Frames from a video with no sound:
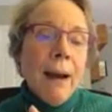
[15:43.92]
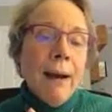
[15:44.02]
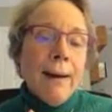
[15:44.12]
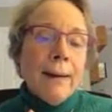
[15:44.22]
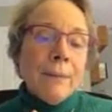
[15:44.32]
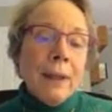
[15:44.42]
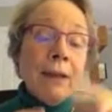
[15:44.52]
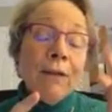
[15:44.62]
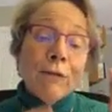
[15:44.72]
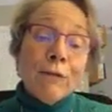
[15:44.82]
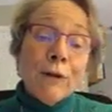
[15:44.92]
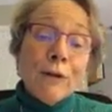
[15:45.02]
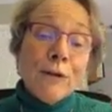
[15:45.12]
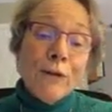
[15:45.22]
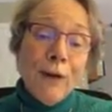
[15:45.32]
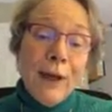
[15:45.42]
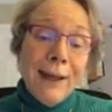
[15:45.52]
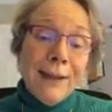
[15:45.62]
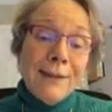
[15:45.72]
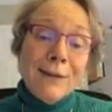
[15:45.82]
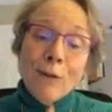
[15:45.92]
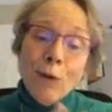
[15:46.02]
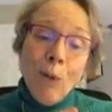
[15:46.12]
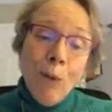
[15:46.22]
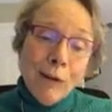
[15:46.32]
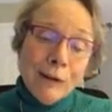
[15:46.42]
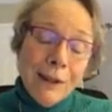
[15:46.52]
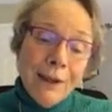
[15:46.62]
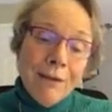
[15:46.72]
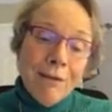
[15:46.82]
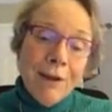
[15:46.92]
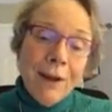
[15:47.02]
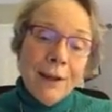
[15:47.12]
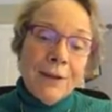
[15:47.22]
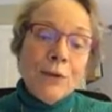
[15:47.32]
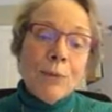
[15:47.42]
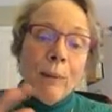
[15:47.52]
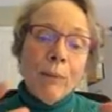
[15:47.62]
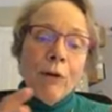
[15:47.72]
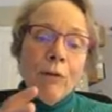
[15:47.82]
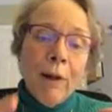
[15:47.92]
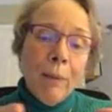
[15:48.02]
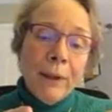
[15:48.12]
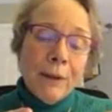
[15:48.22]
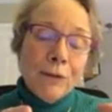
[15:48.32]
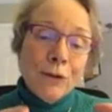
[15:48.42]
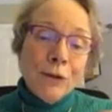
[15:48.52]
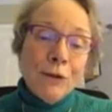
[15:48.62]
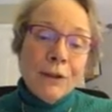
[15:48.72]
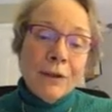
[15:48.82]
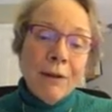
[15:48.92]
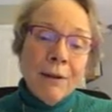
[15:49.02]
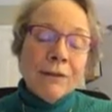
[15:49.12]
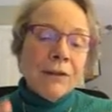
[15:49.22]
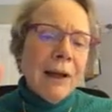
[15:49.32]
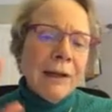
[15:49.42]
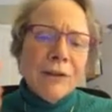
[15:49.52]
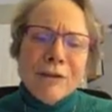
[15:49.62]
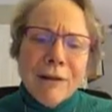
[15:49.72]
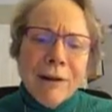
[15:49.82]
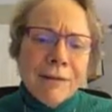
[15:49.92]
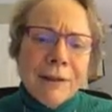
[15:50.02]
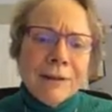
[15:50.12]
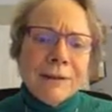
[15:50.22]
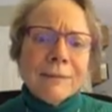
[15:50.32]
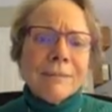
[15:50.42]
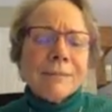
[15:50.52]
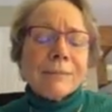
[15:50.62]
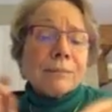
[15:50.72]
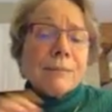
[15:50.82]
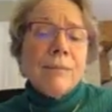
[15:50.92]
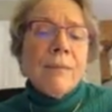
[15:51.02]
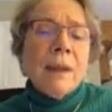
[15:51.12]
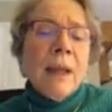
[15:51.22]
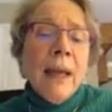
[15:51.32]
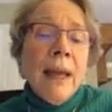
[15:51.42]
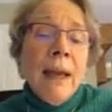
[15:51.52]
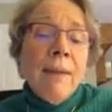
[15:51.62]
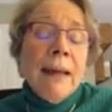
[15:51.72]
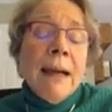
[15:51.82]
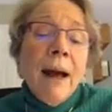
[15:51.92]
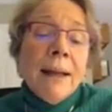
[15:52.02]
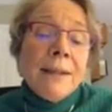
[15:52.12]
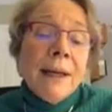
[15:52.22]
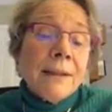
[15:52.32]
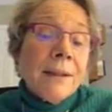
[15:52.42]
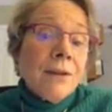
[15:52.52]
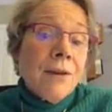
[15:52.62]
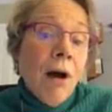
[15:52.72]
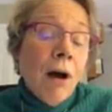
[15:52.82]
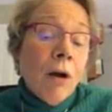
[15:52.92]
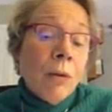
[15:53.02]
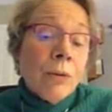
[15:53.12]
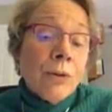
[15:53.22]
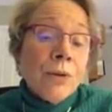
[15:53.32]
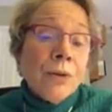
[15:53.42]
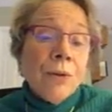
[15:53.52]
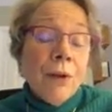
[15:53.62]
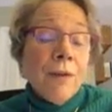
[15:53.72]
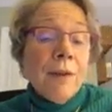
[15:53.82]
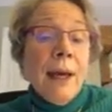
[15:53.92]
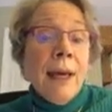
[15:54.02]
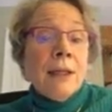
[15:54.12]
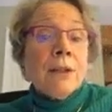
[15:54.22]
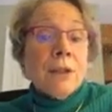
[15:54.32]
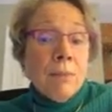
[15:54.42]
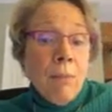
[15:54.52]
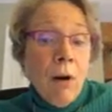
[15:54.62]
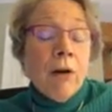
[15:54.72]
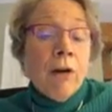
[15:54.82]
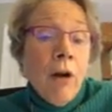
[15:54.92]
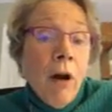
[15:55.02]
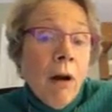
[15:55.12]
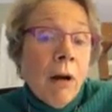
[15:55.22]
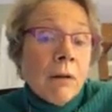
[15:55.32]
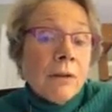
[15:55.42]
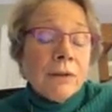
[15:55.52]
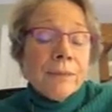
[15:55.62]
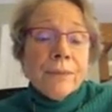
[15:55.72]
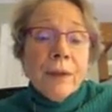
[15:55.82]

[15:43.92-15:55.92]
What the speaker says: In the first phase, the qualitative phase, remember development has two designs. I just love this. They contacted dog owners who thought they had smart dogs.